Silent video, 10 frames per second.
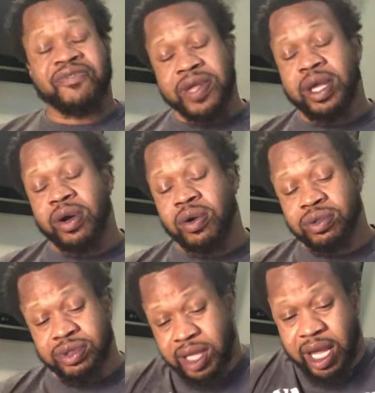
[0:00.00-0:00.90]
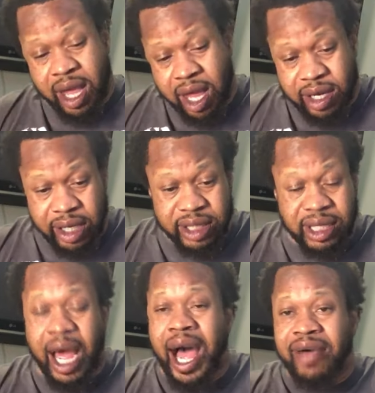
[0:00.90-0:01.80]
feels, and it's
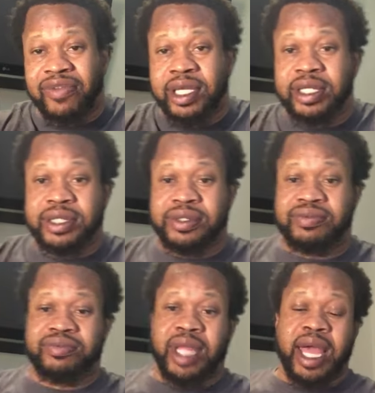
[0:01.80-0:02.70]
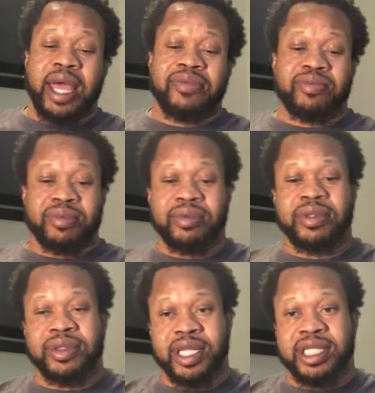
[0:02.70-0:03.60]
obvious, that
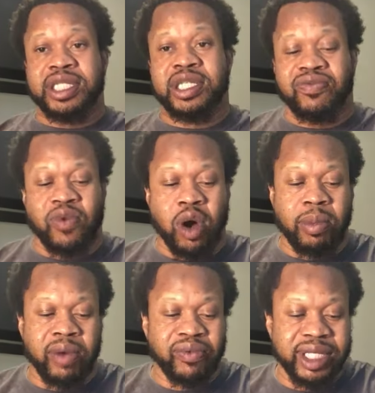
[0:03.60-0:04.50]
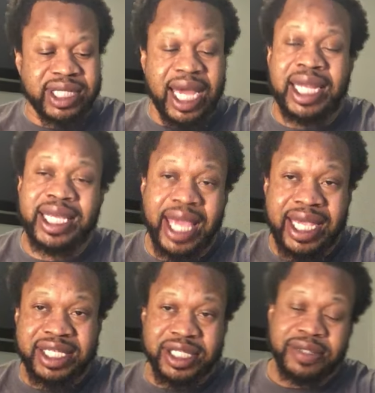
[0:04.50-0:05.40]
this is a form of
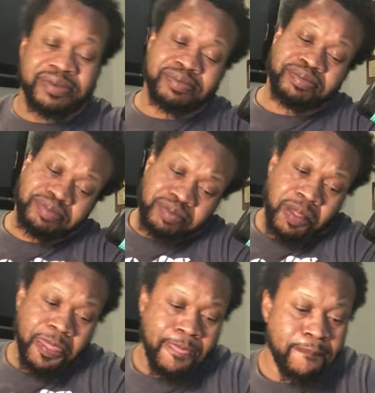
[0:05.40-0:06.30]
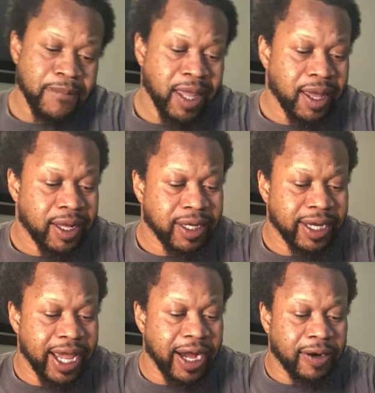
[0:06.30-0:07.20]
retaliation.
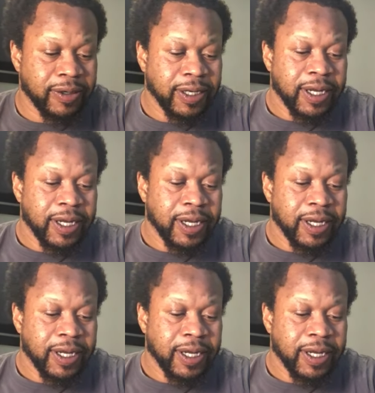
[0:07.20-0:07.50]
Now,